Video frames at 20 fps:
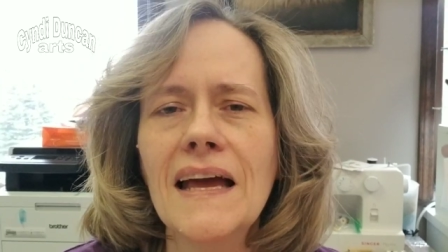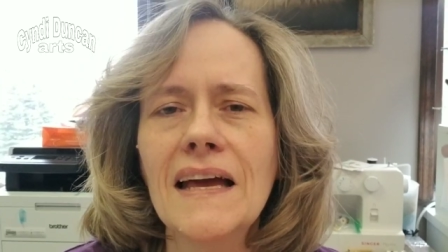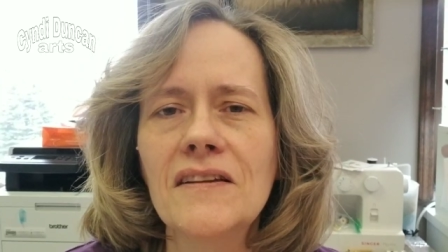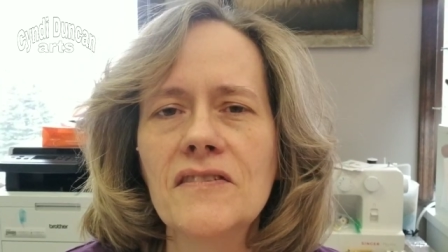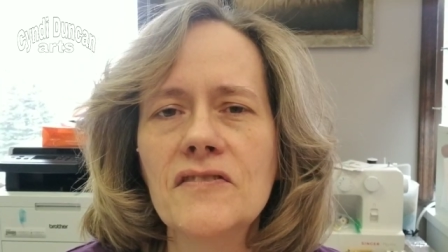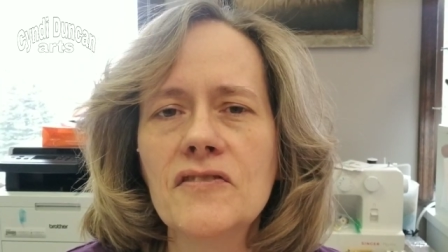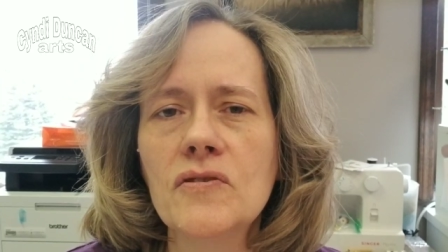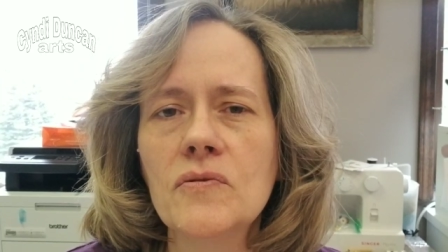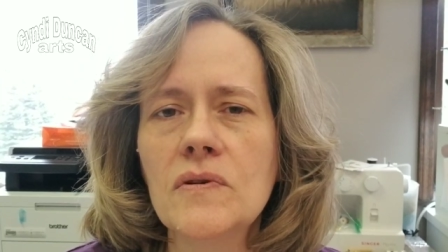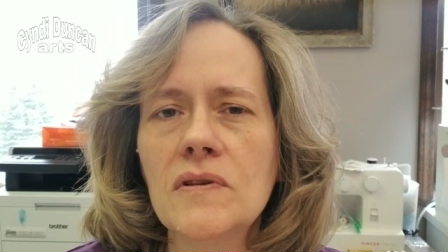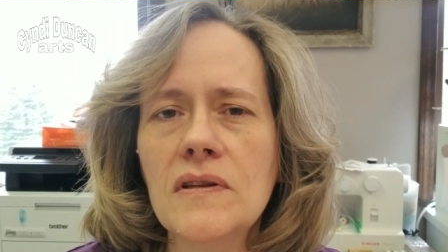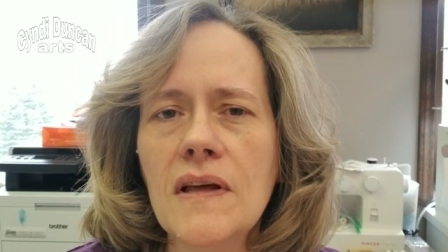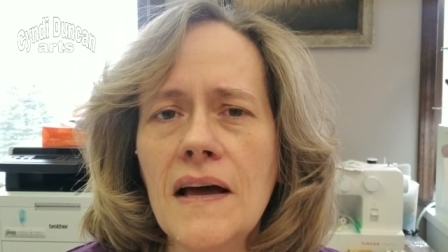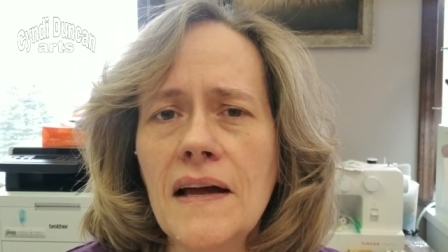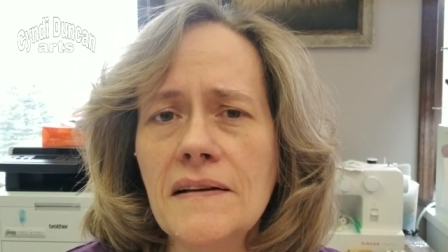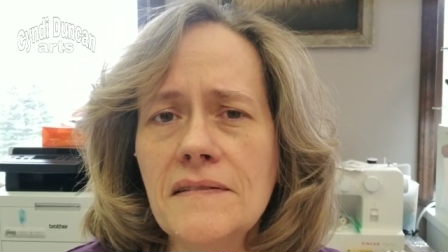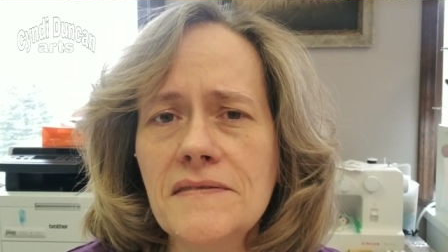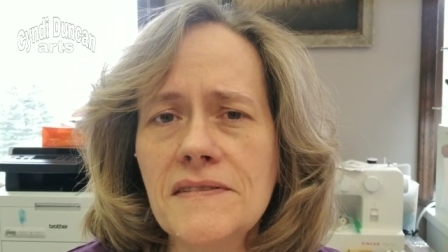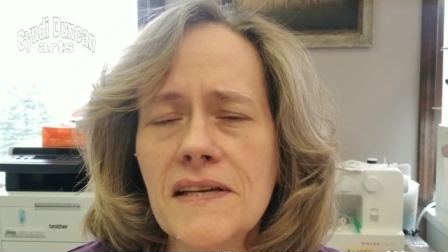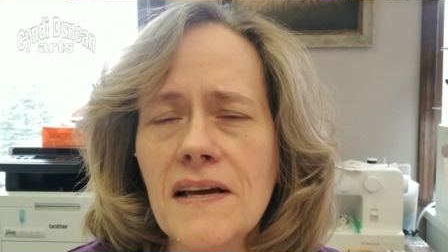And so a
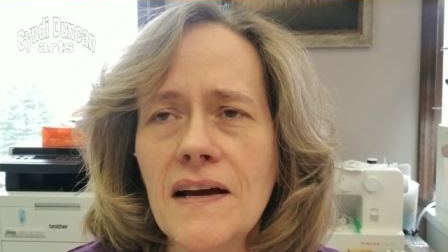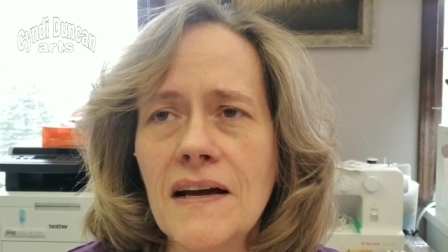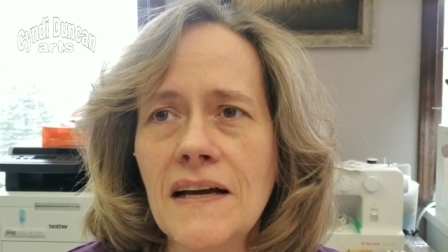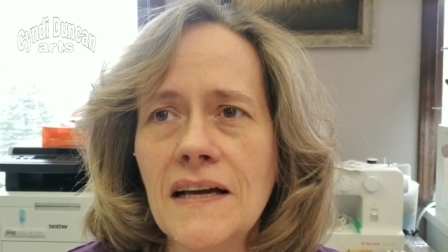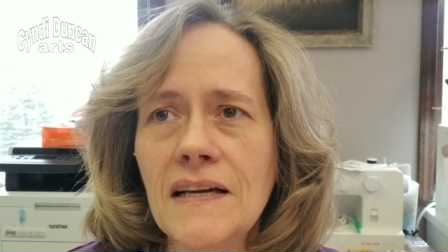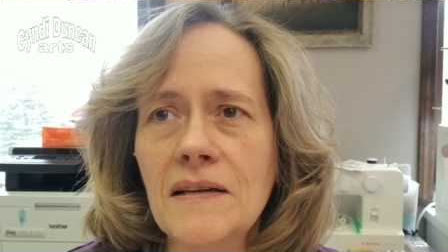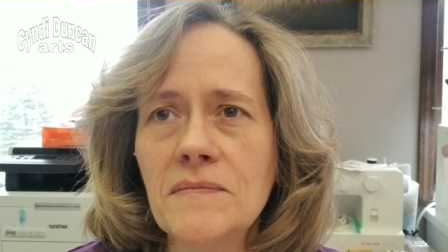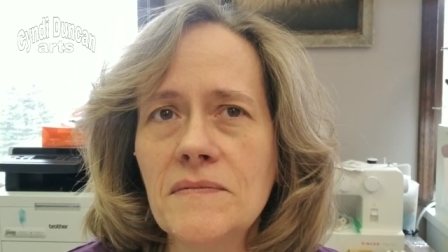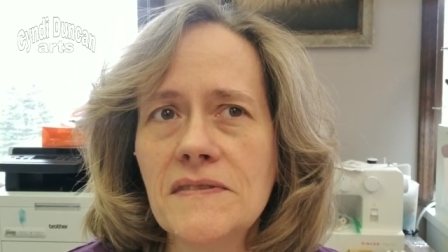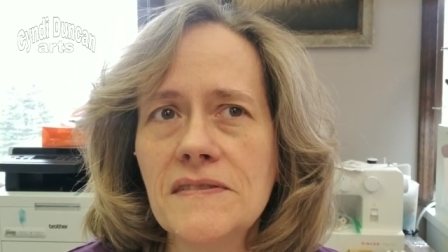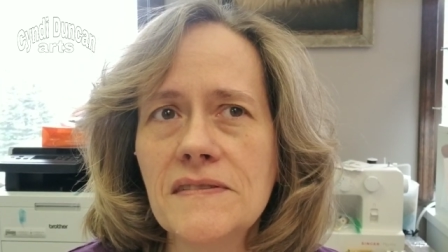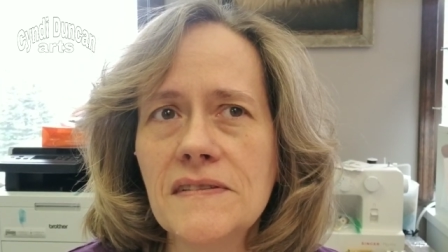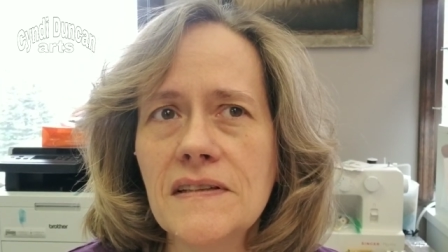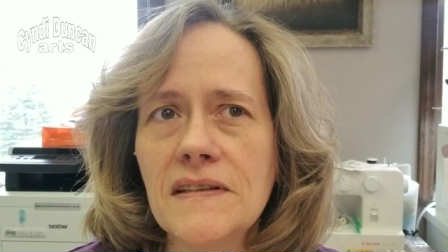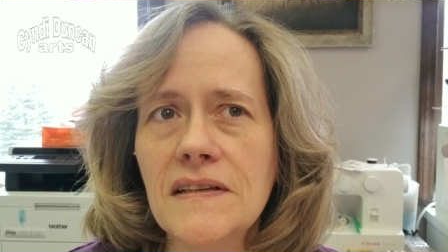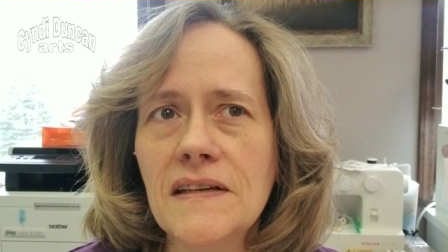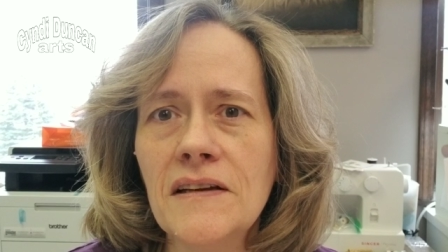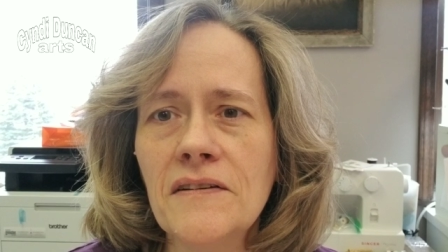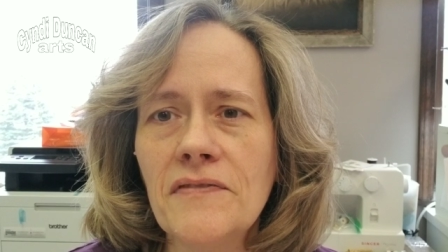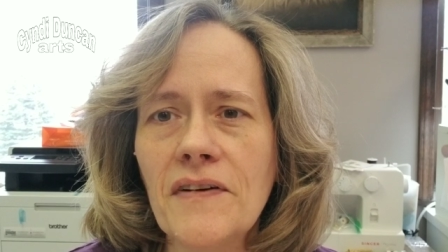lot of times,
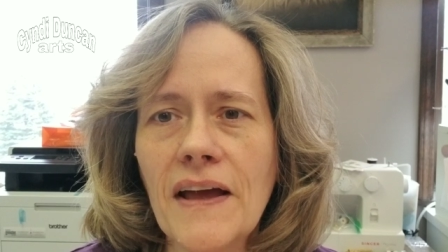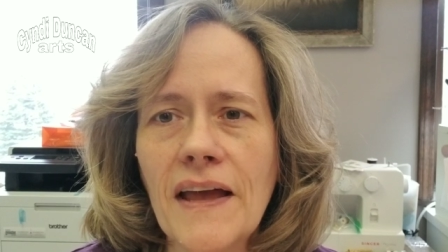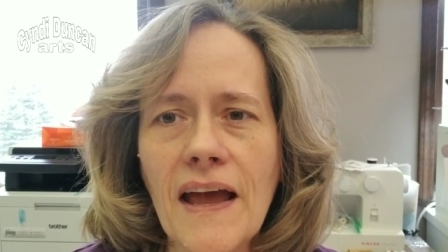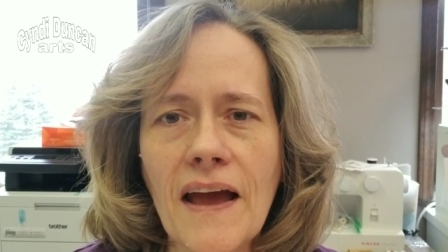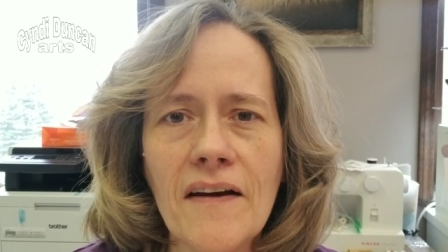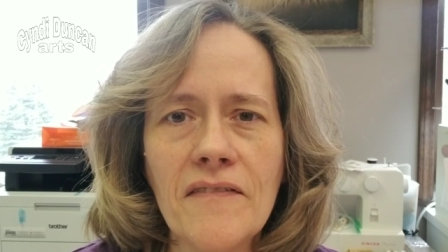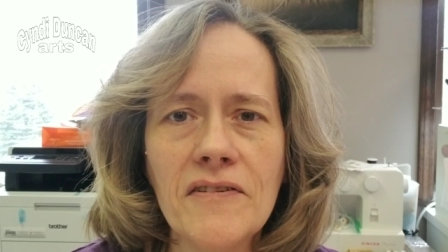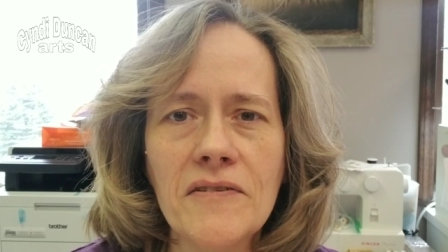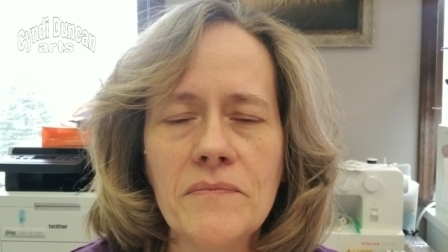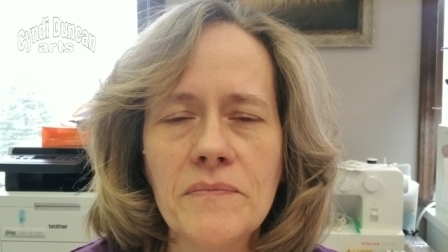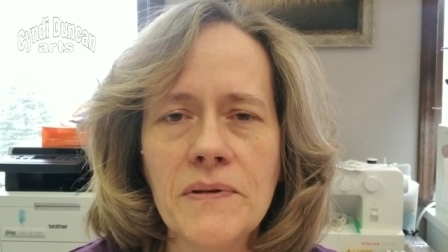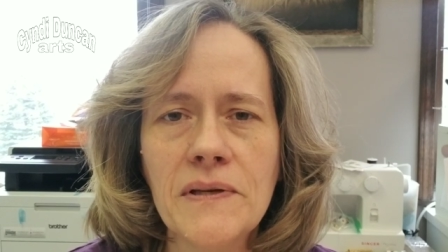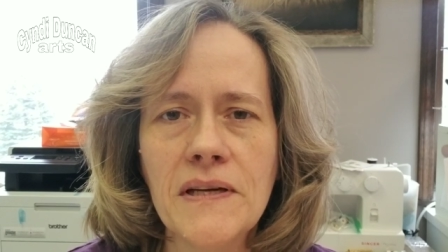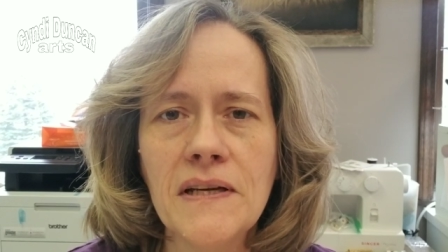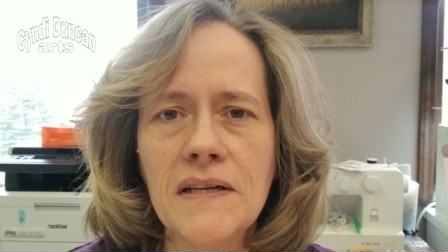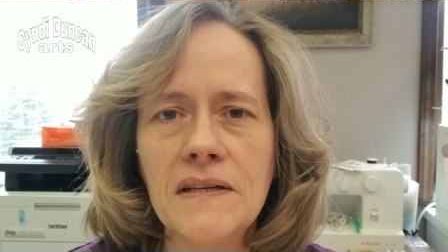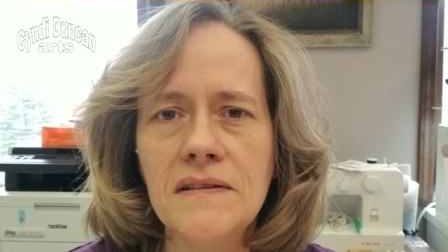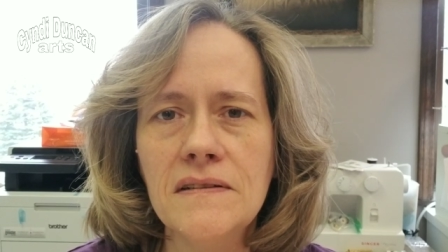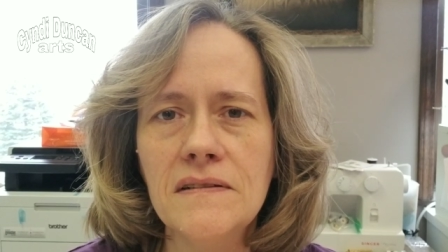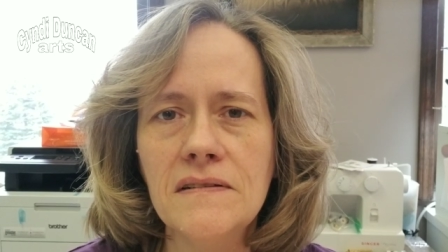if I haven't
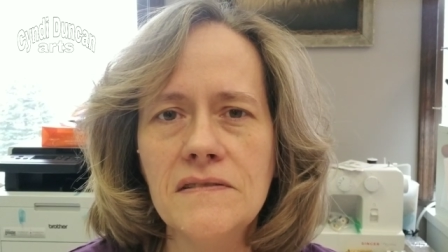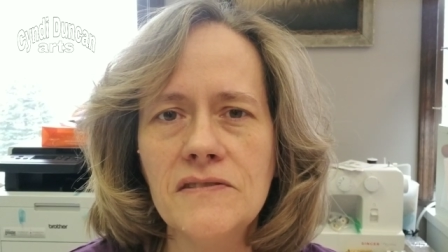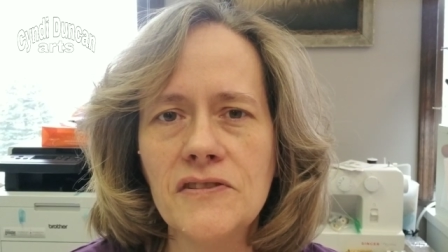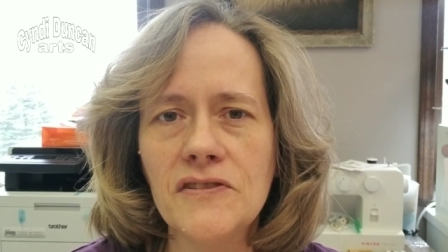been